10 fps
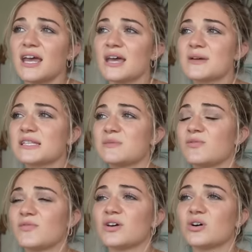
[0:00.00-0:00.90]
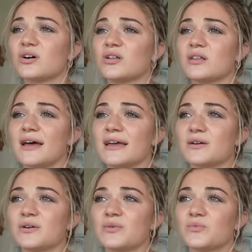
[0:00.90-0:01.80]
It makes me feel
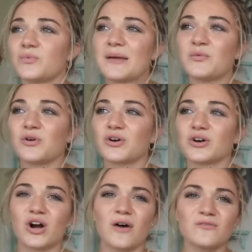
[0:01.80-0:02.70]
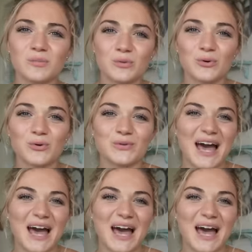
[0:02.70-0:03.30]
like way more comfortable,